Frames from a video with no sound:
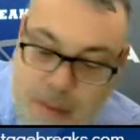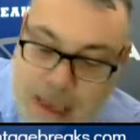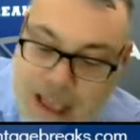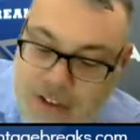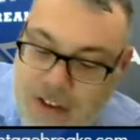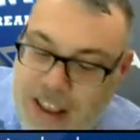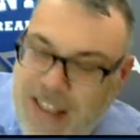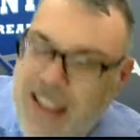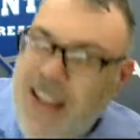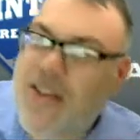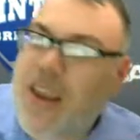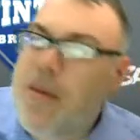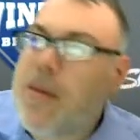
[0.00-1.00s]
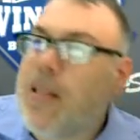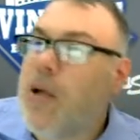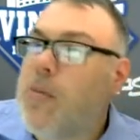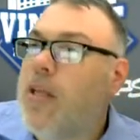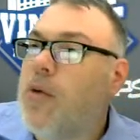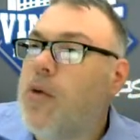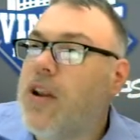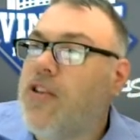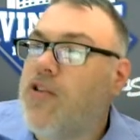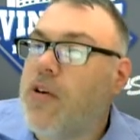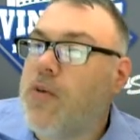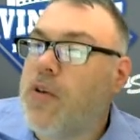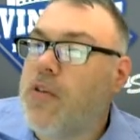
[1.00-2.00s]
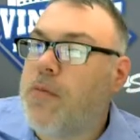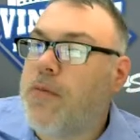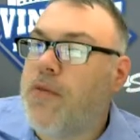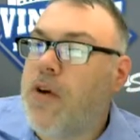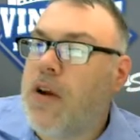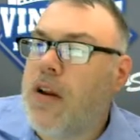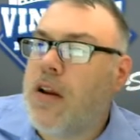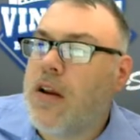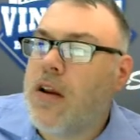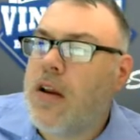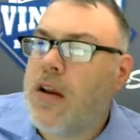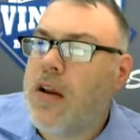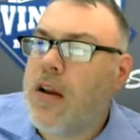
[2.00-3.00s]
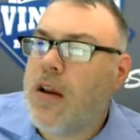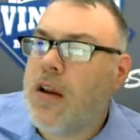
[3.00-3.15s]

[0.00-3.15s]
My man, didn't Jamie Lowe Miller win a Jordan once before?